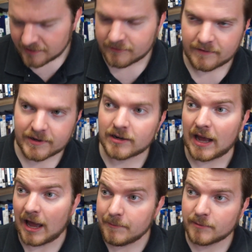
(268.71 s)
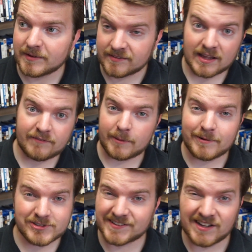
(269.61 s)
So I figured I better be safe. I
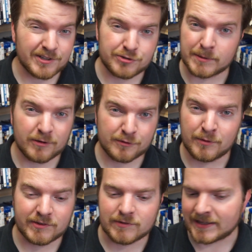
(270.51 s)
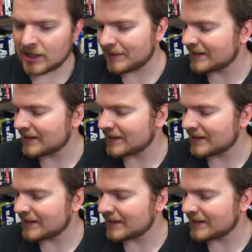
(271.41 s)
better just get all the DreamWorks movies right now,